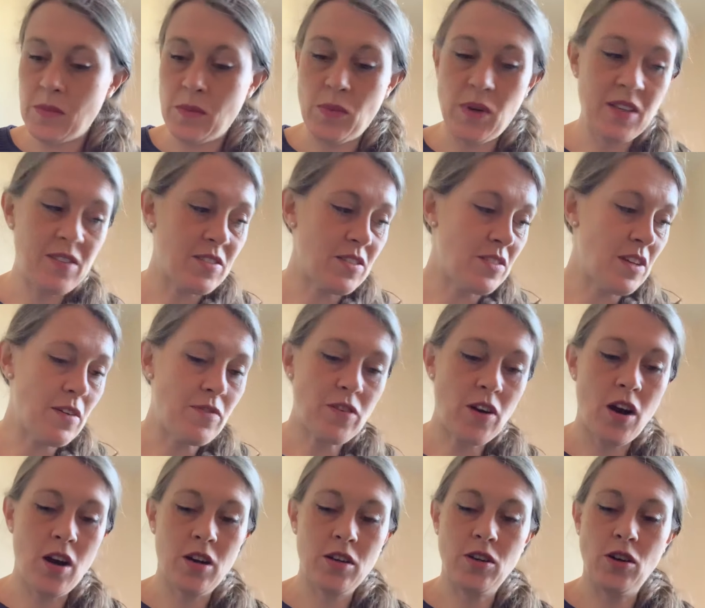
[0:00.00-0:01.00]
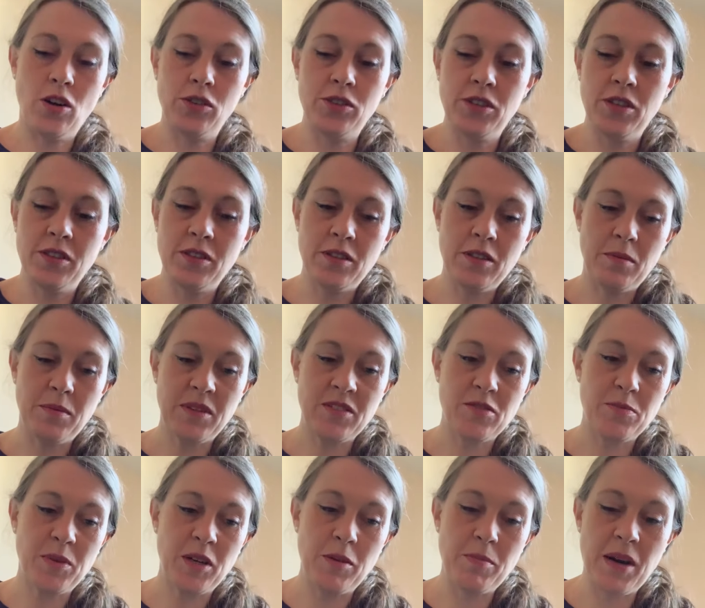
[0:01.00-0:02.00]
Where's the death card gone? I must
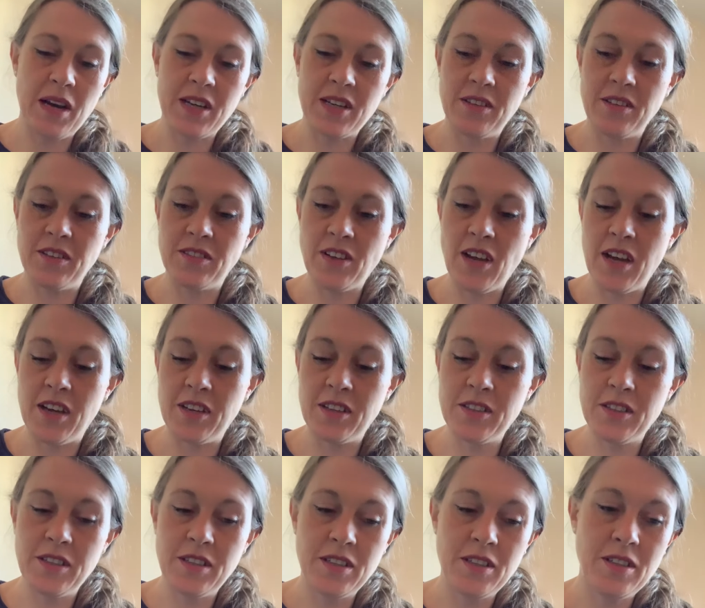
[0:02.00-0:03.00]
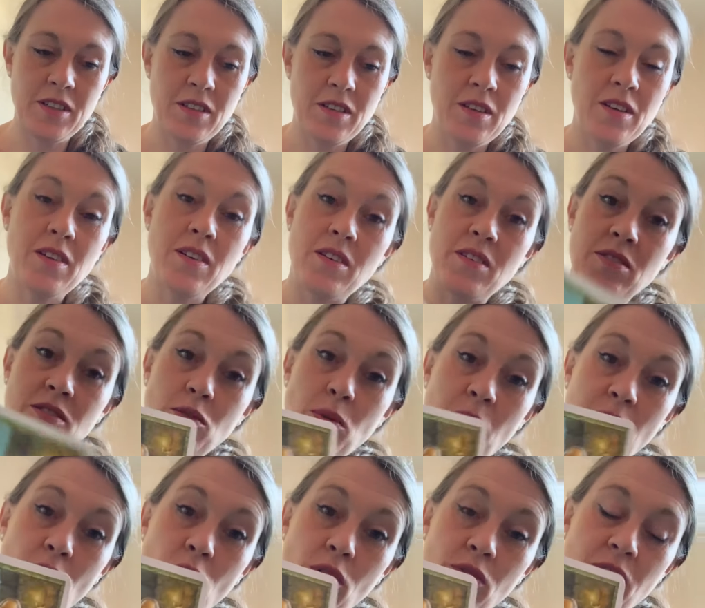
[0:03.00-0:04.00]
have put it back in the deck. That's all
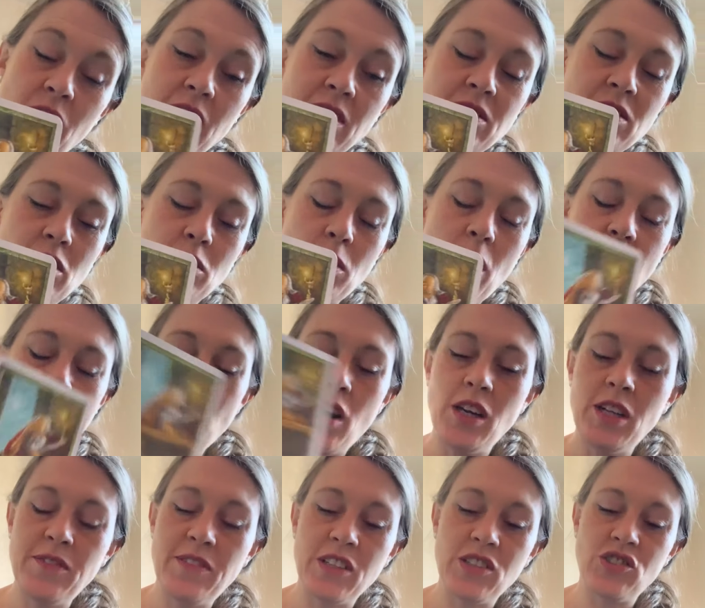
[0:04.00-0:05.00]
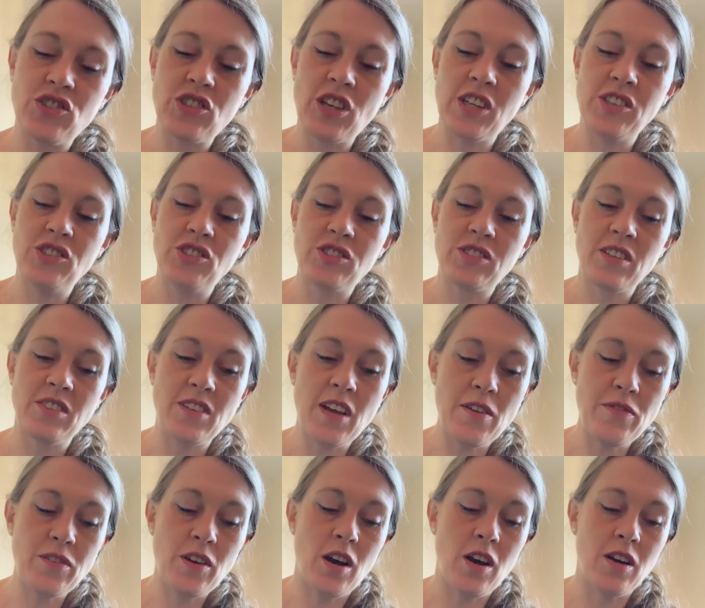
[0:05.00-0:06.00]
I've got there. So I've kind of exchanged the
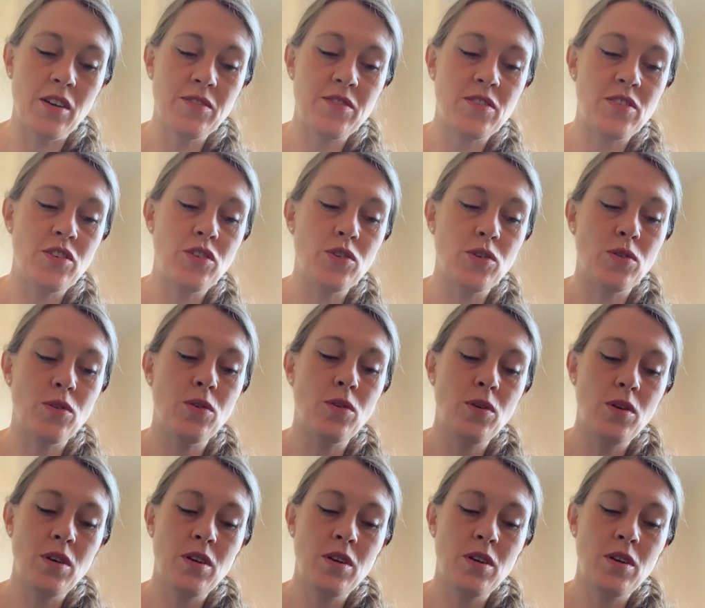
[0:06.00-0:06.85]
death card to your